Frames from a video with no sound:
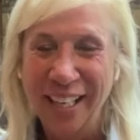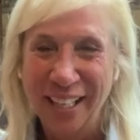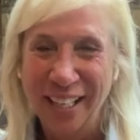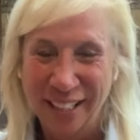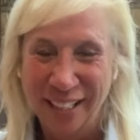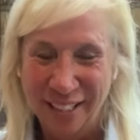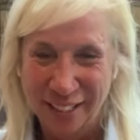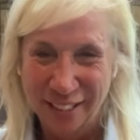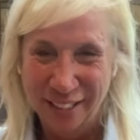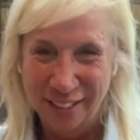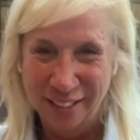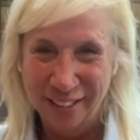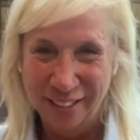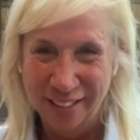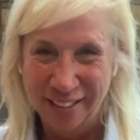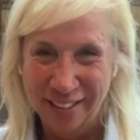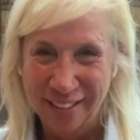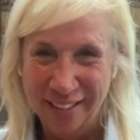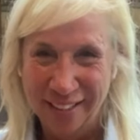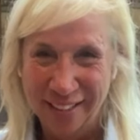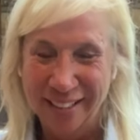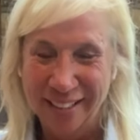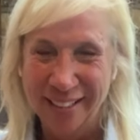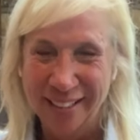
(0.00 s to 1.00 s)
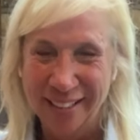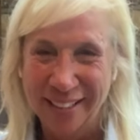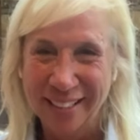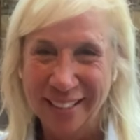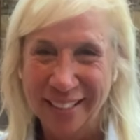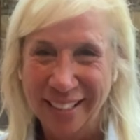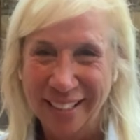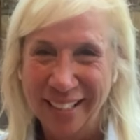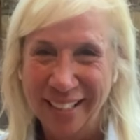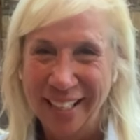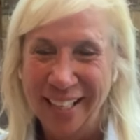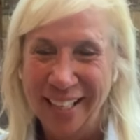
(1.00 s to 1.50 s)

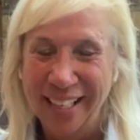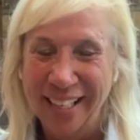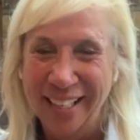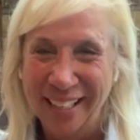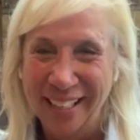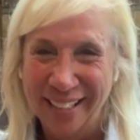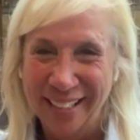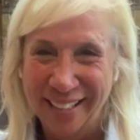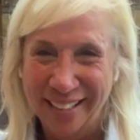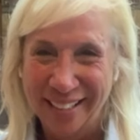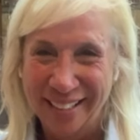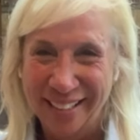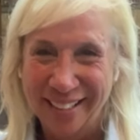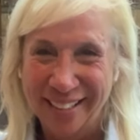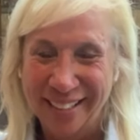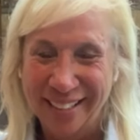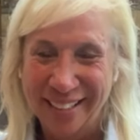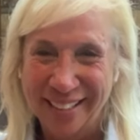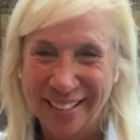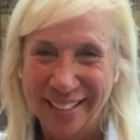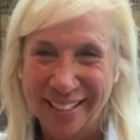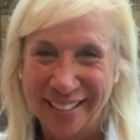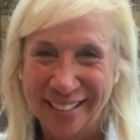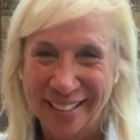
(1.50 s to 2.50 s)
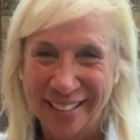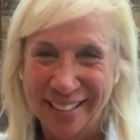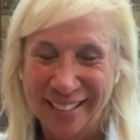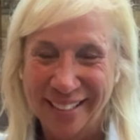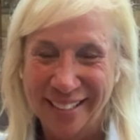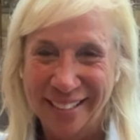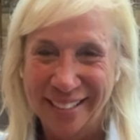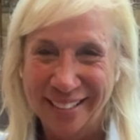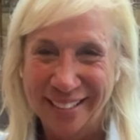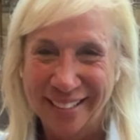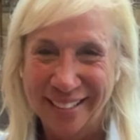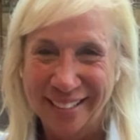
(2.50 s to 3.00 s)

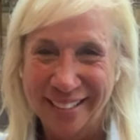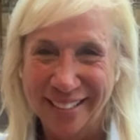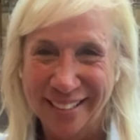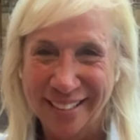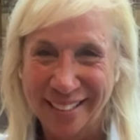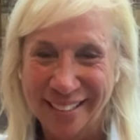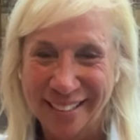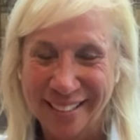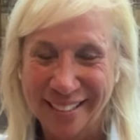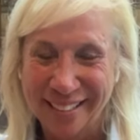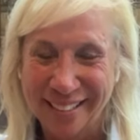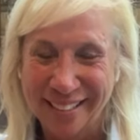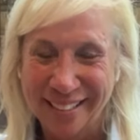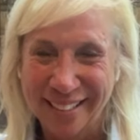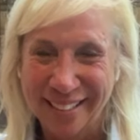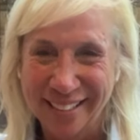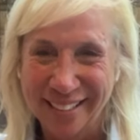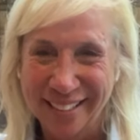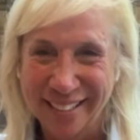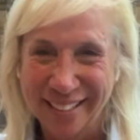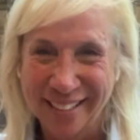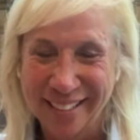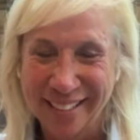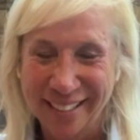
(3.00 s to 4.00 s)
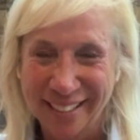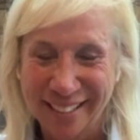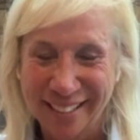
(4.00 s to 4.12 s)
The person shown says nothing.